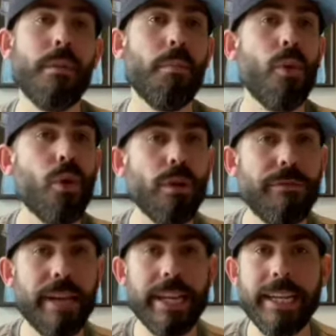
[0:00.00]
more
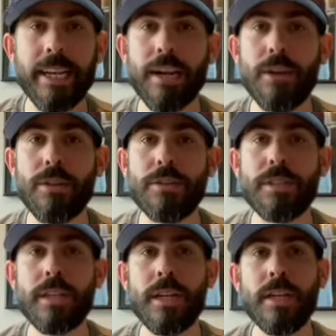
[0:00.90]

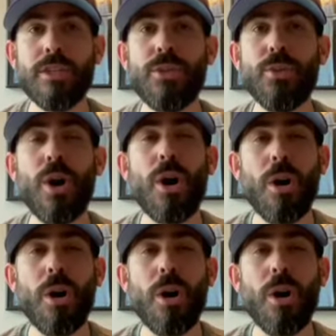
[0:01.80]
videos to